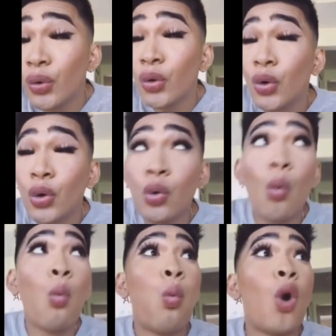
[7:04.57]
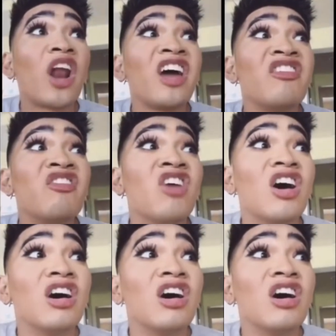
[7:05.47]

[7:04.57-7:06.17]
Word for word: or whatever.